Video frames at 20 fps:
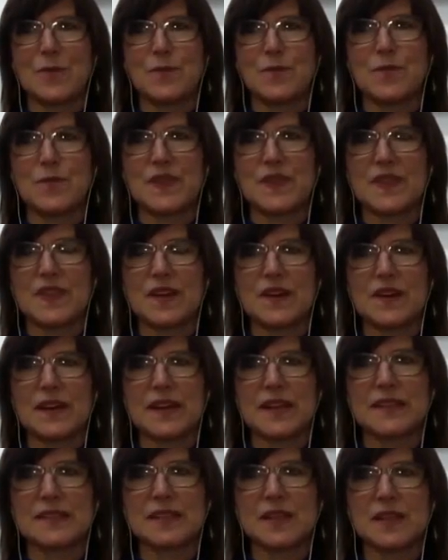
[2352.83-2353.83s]
There
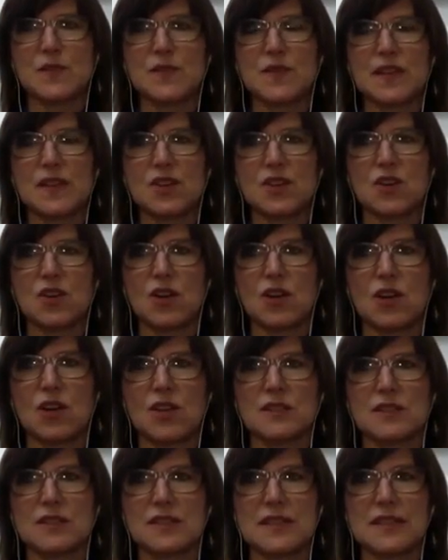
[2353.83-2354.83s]
is something
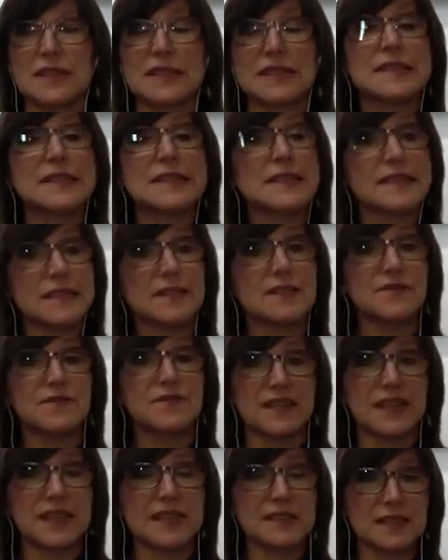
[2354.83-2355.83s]
called the Still
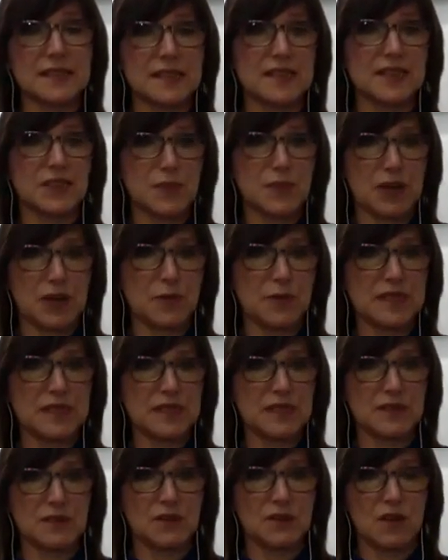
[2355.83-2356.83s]
Face
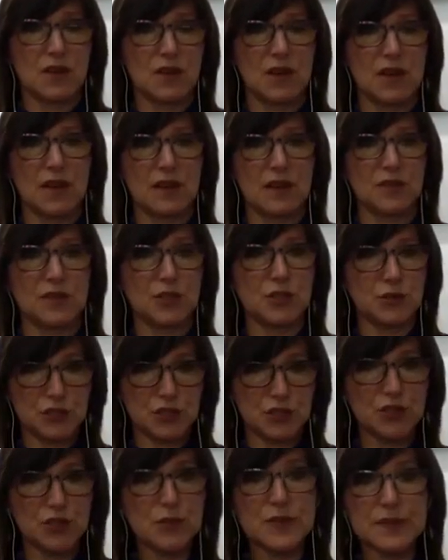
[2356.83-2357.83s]
Experiment on
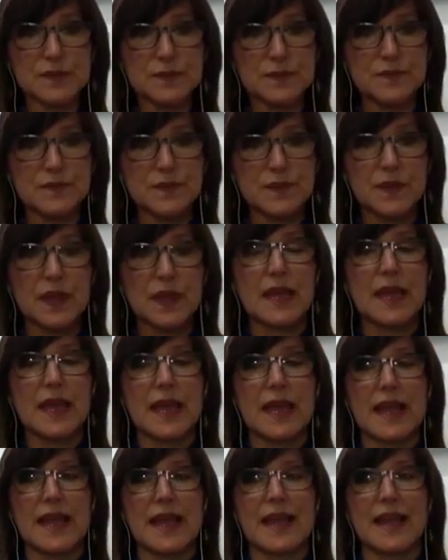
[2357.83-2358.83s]
YouTube.
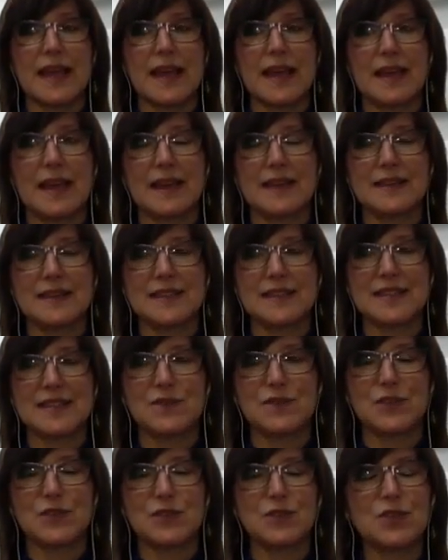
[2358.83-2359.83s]
And
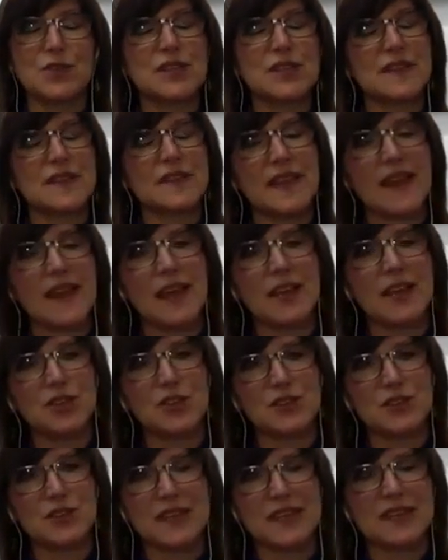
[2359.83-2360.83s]
if you look at that,
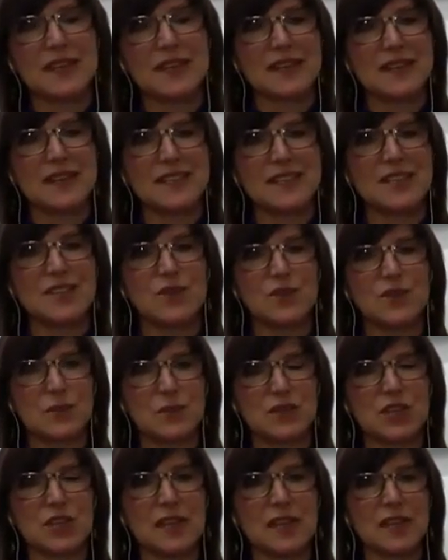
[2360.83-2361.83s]
you'll get an idea of what I'm
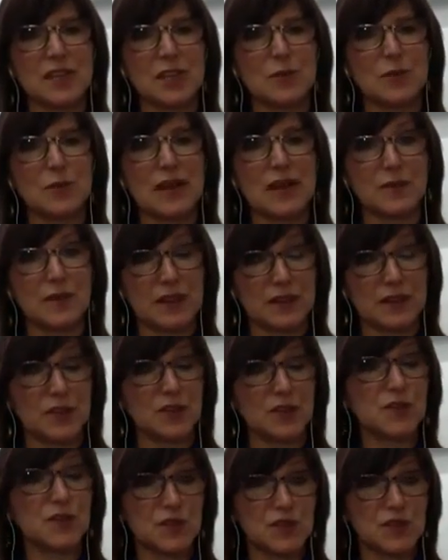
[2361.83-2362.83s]
talking about
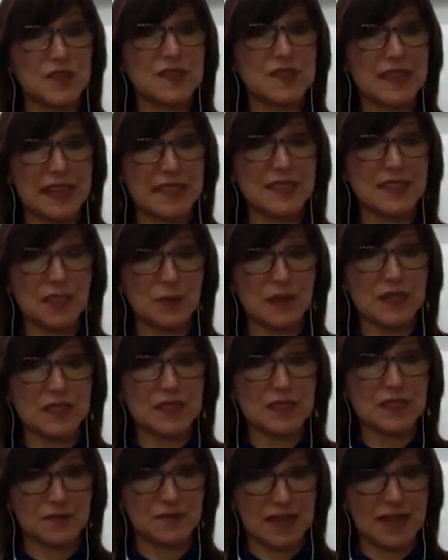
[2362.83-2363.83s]
those first 18
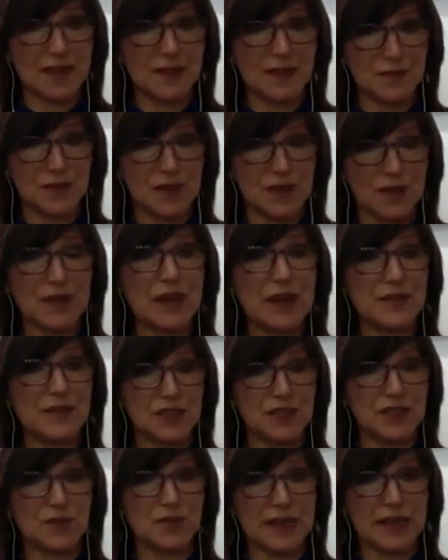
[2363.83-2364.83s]
months of life, of how
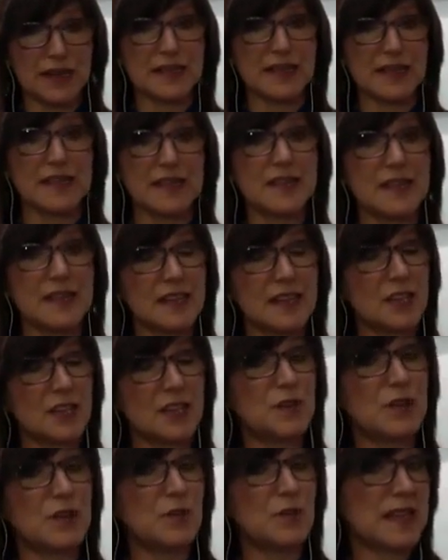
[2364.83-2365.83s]
dysregulating it can
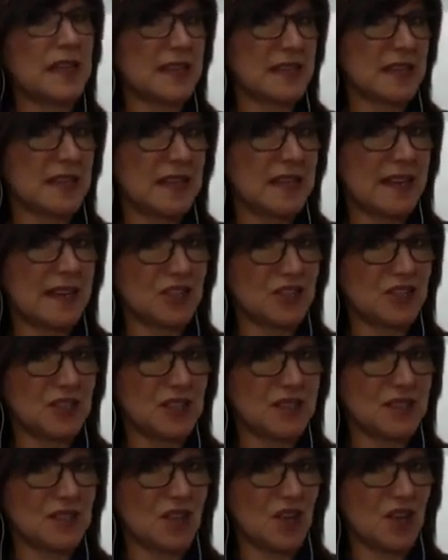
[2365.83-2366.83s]
be when that connection
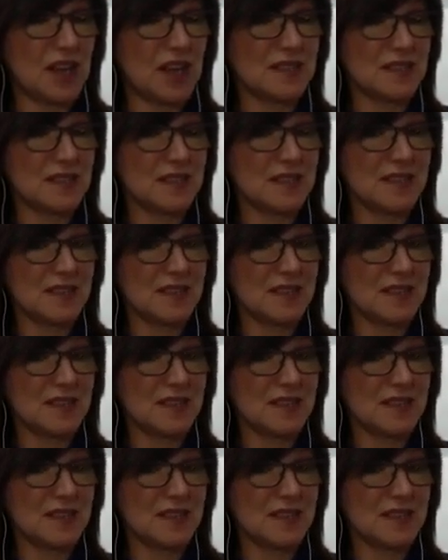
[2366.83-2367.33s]
is lost.